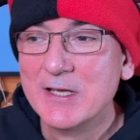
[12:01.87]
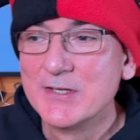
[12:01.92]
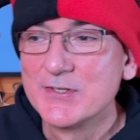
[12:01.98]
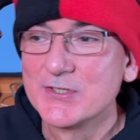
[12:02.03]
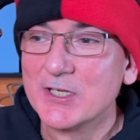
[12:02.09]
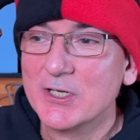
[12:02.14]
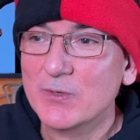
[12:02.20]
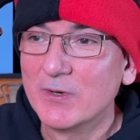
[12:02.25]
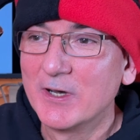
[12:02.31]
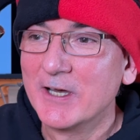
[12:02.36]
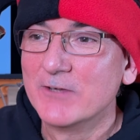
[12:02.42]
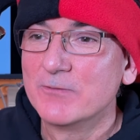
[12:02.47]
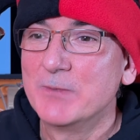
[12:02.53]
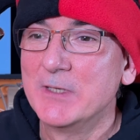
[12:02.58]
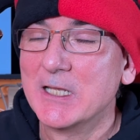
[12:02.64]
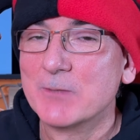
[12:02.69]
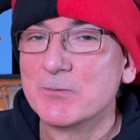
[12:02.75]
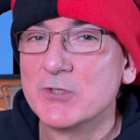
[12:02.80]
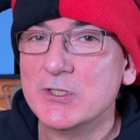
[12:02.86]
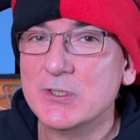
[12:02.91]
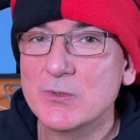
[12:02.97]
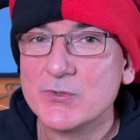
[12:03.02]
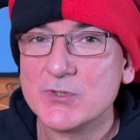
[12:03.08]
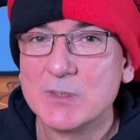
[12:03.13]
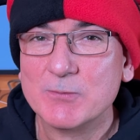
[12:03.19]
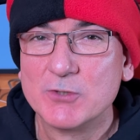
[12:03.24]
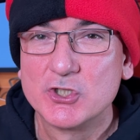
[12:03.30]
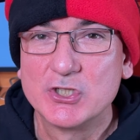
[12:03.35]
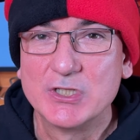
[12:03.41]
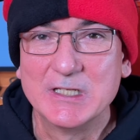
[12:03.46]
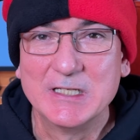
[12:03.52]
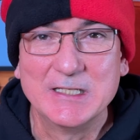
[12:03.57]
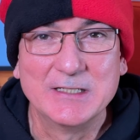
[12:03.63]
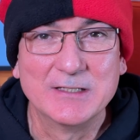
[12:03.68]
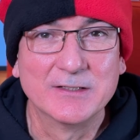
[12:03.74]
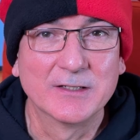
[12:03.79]
so I've been able to use the
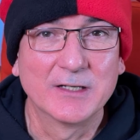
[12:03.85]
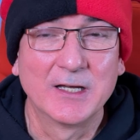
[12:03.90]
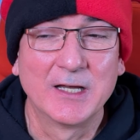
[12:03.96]
machine